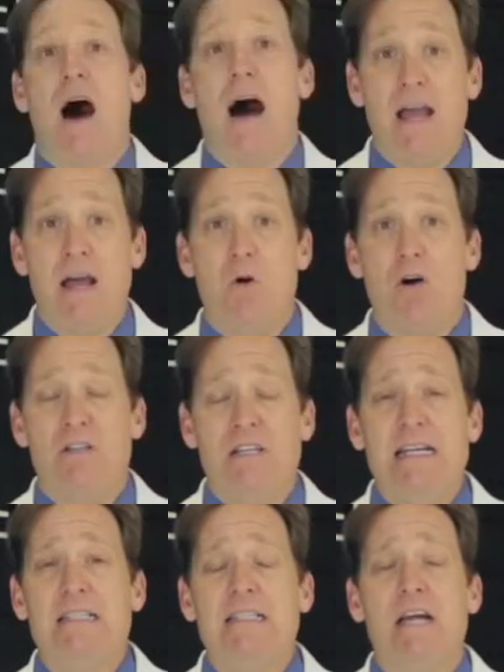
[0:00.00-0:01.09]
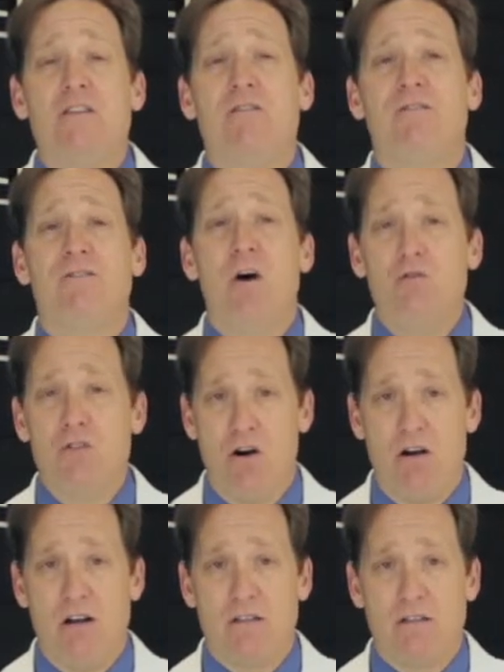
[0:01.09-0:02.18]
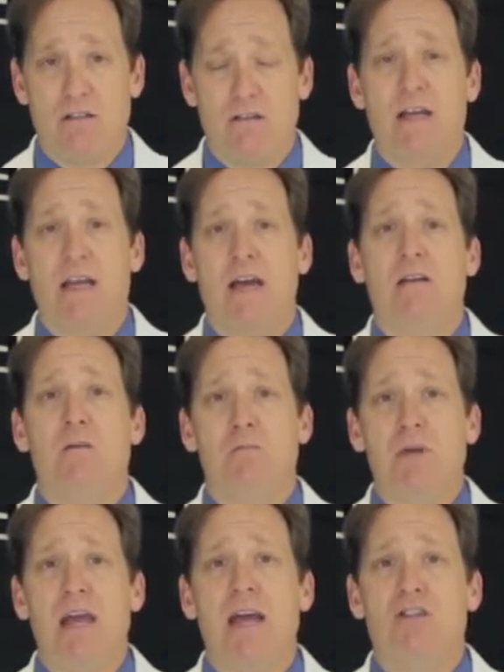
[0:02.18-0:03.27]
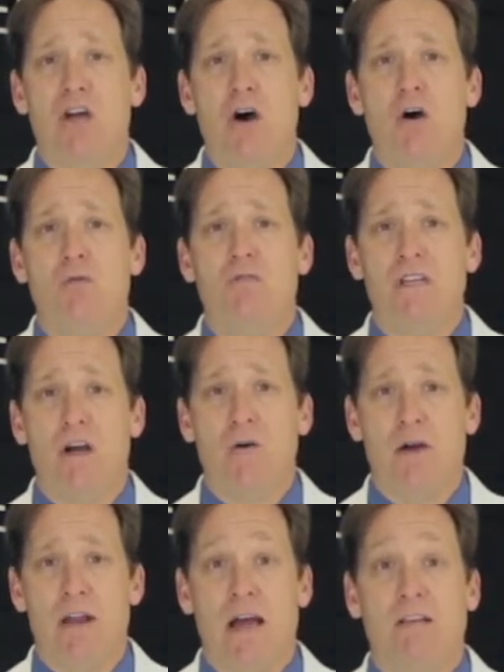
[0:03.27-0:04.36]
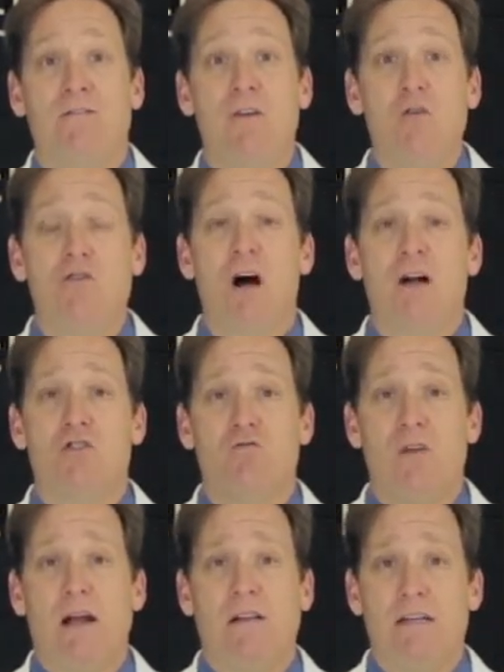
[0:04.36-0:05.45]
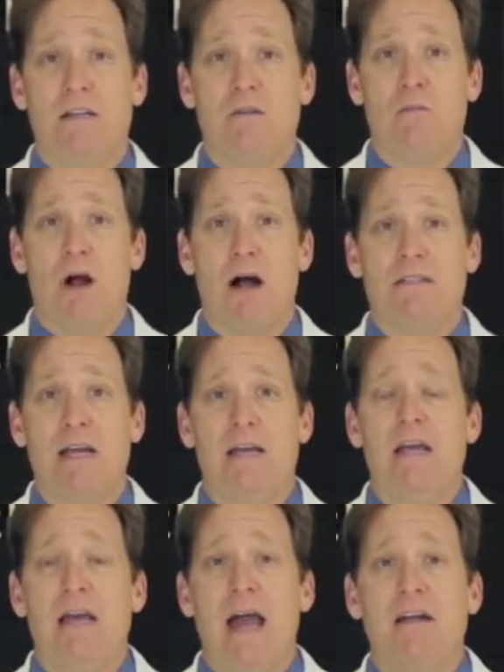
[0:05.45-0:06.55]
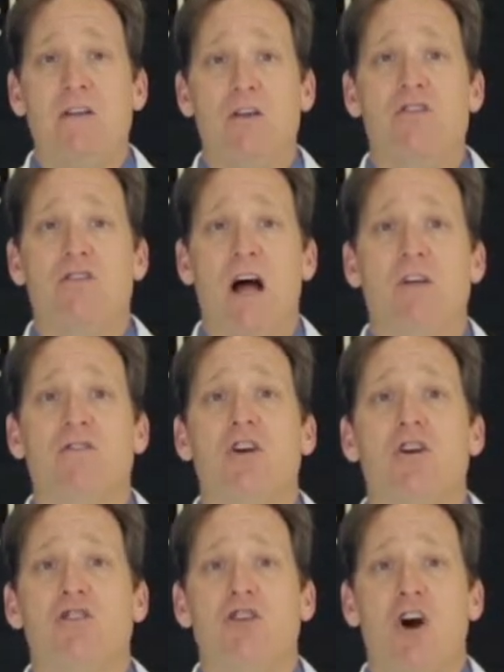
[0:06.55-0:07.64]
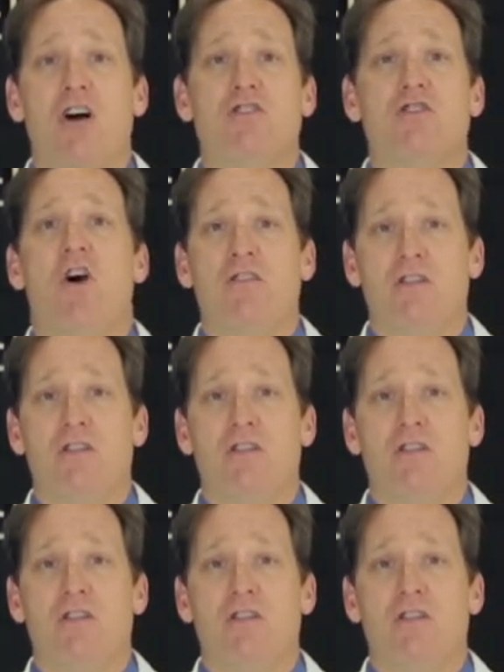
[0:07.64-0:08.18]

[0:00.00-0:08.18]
IMRT sends photons, again, P-H-O-T-O-N-S, photons directly into the prostate and to those cells to cause scar